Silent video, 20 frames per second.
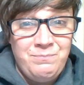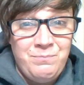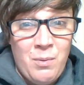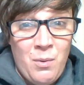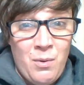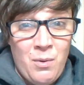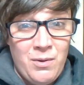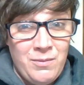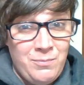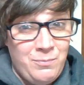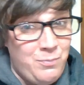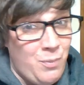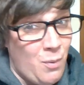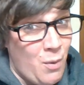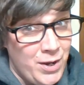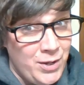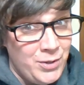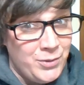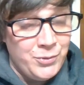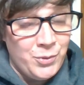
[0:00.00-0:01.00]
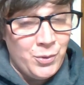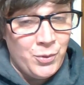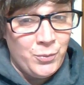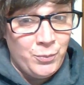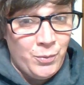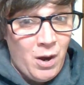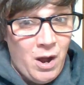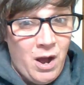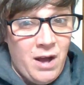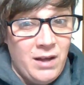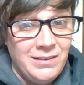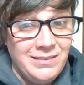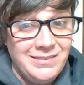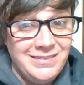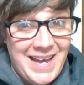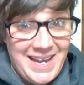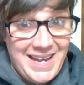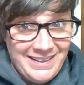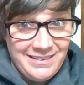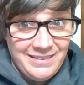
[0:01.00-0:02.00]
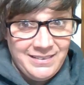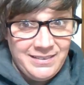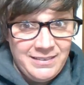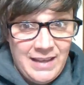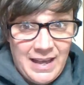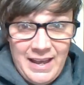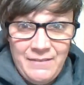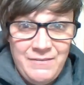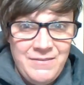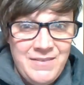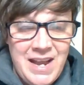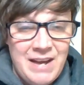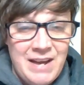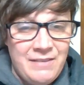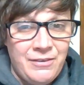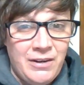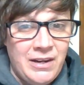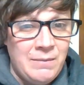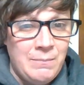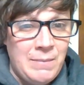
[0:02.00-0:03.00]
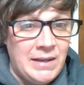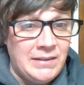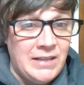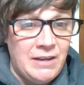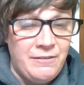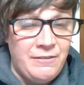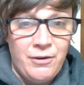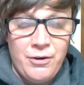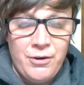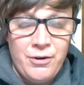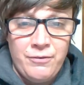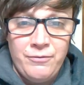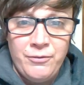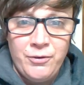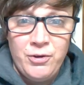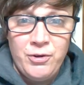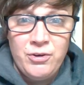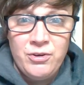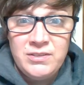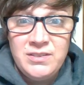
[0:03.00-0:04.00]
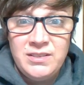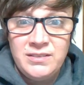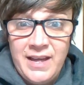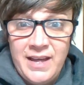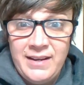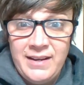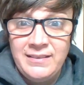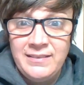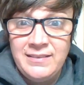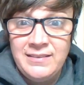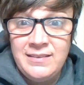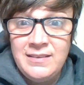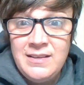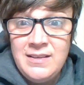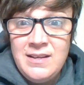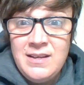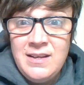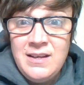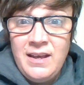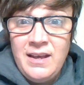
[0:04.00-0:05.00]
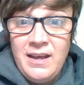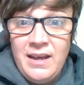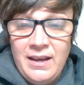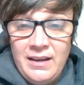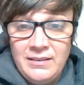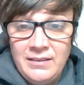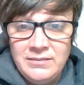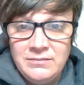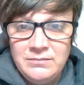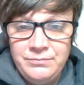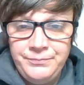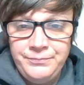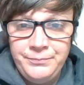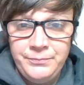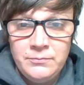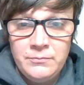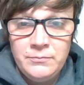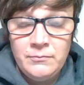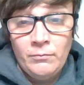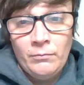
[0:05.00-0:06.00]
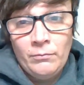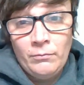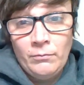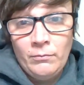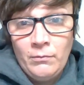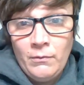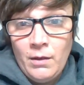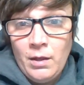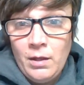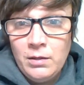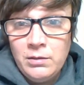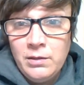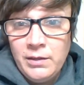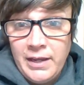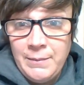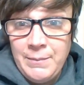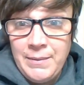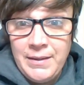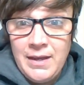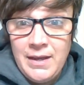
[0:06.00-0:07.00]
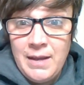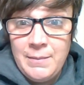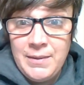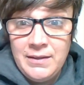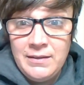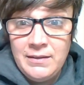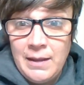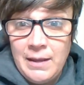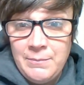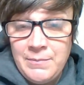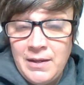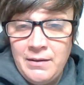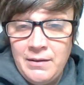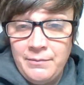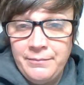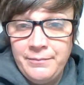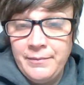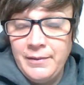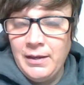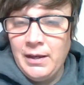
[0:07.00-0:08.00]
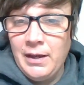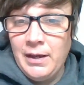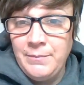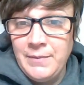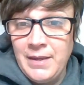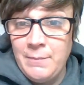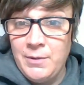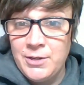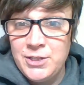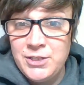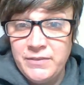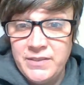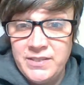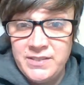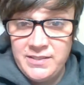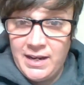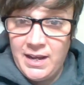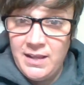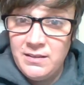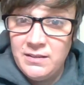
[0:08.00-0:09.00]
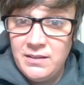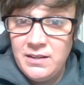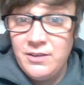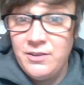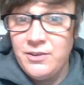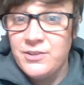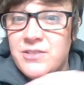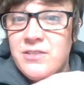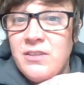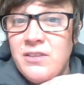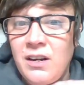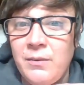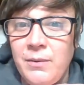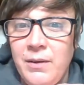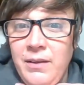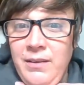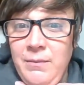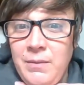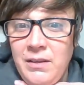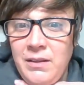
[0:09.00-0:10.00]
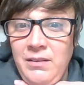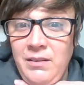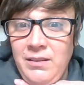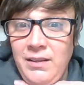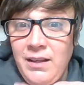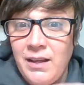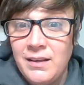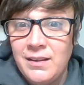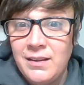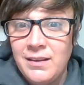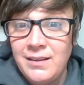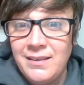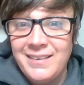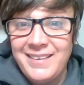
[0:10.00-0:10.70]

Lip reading: boiled or raw lettuce. I have never in my life heard of cooked lettuce. Uh, Look at me. I mean, I'm not much of a salad eater to start with. I mean, look at that.